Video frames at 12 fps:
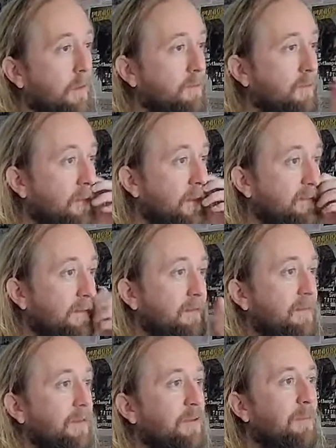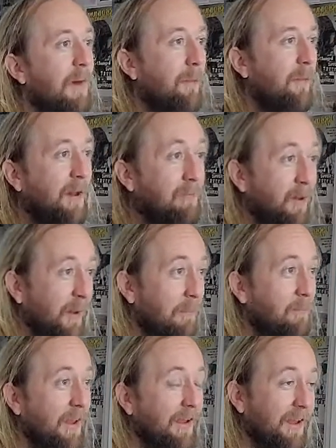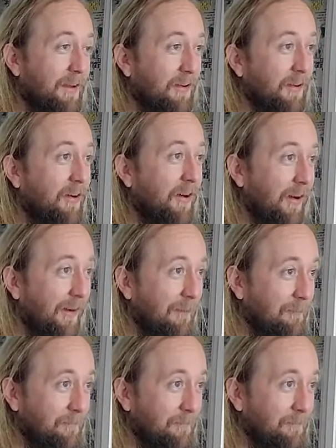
So this is, you might want to put a pick in your car.